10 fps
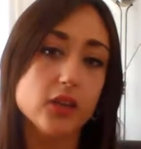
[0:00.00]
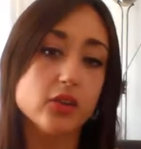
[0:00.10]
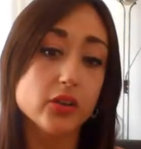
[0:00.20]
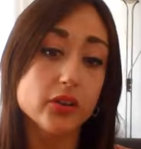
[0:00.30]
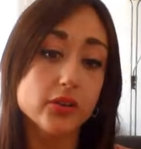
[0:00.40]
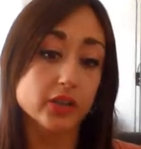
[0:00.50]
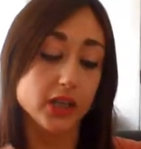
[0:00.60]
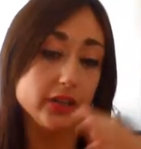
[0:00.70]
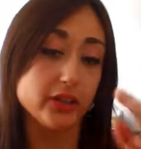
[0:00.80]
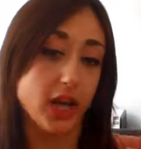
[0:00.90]
So
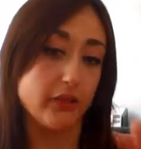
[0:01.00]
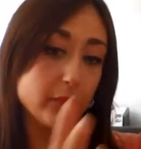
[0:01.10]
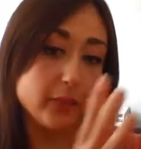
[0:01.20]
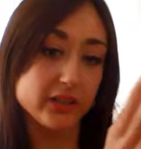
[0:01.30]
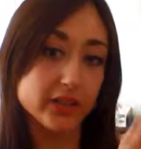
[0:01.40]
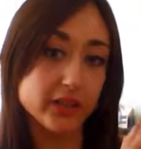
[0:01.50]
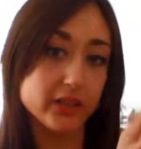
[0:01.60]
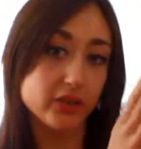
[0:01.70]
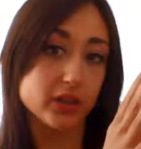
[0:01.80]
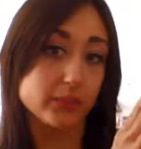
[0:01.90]
usually you have a main
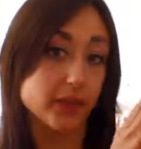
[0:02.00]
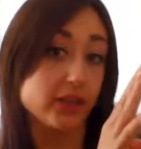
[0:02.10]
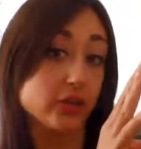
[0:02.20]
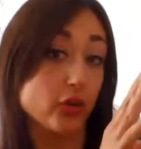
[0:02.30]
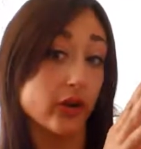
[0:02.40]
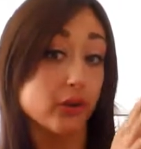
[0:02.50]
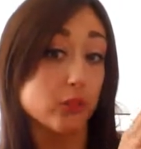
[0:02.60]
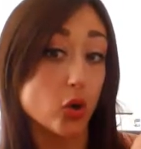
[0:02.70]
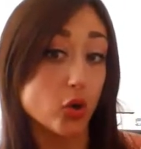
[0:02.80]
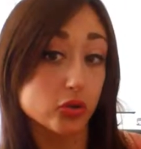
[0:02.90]
sentence with the passato
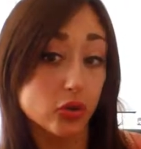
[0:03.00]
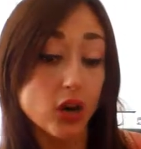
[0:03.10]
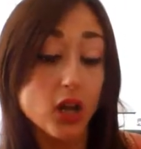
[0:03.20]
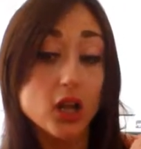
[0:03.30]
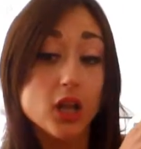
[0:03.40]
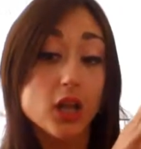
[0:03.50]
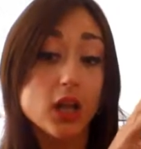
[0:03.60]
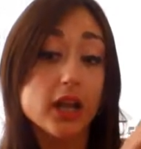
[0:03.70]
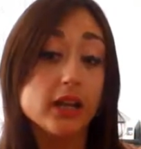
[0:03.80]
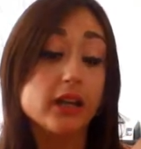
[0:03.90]
remoto
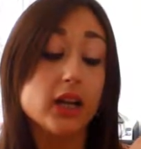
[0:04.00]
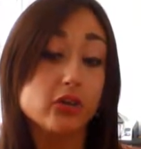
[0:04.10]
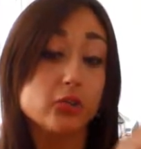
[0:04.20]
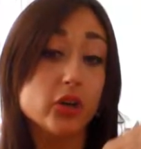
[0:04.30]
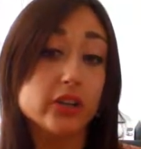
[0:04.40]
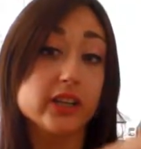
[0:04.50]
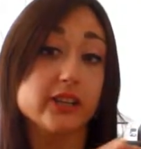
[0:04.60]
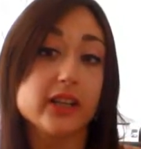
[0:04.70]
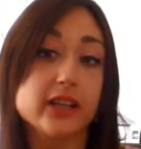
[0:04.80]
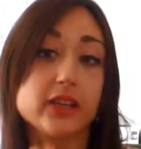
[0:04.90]
and a
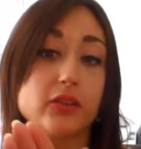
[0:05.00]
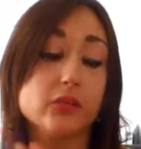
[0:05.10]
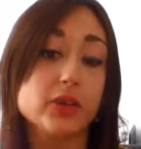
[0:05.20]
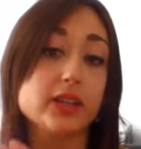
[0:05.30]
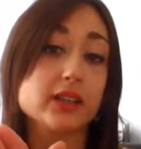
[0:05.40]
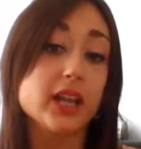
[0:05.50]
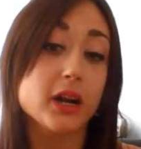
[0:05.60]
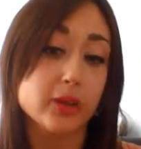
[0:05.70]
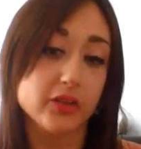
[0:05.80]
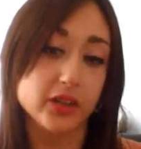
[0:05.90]
subordinate sentence with the
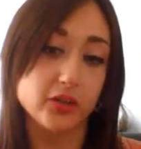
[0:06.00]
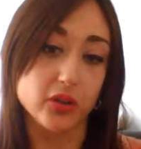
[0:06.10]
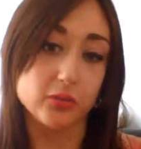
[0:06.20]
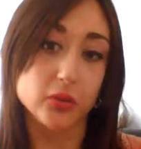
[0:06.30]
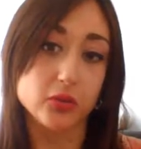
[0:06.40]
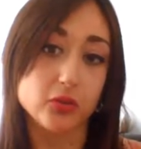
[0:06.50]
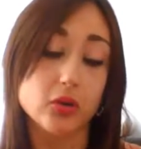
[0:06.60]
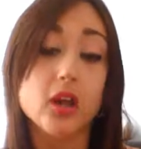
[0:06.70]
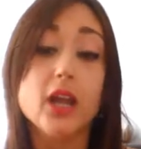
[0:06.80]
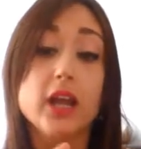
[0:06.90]
trapassato
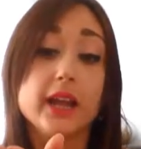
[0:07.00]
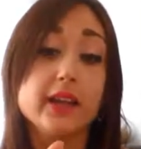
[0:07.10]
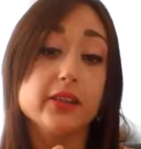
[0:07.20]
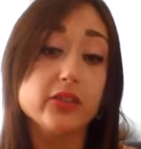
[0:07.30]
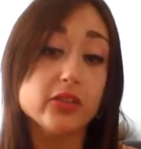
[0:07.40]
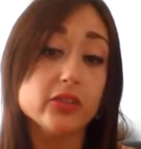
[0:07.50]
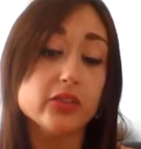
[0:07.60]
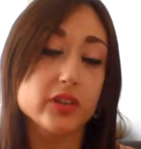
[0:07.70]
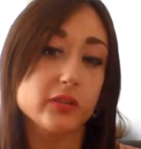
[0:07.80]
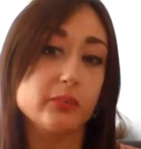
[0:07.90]
remoto, and it's
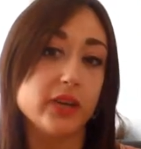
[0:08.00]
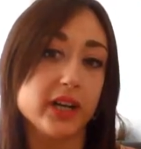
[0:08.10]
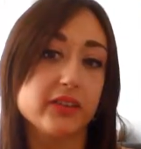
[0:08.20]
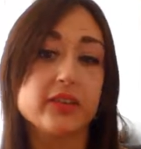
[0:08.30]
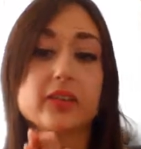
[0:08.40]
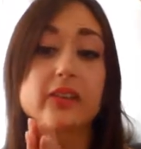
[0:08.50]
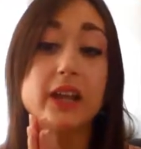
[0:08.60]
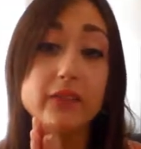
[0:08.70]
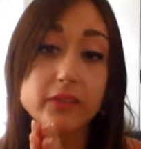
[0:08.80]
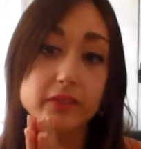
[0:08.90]
used to express
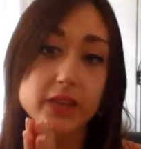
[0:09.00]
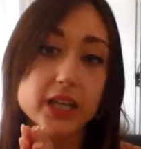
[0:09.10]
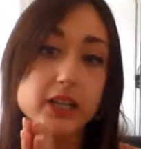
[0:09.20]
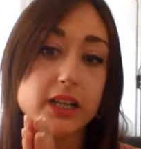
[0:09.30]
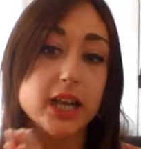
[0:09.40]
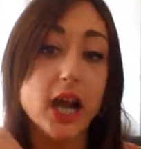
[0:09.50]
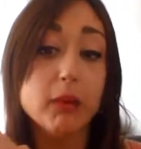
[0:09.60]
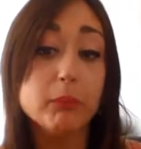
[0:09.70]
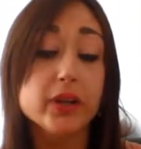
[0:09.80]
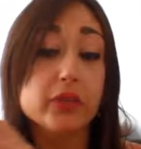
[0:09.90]
something that
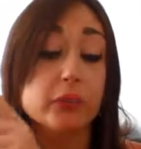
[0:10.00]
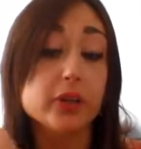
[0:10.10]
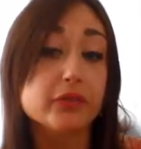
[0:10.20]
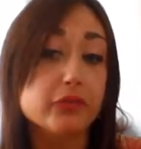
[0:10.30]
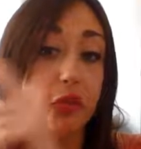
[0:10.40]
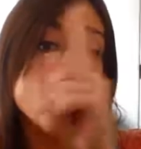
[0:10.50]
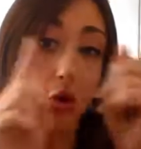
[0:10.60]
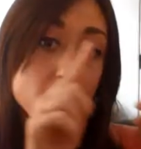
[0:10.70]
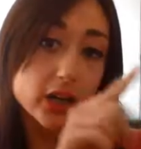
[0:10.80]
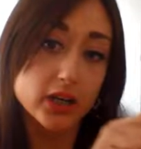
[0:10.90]
happened
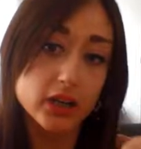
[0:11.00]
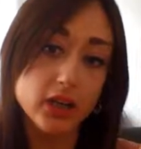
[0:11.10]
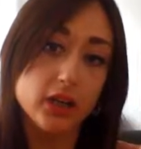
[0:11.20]
before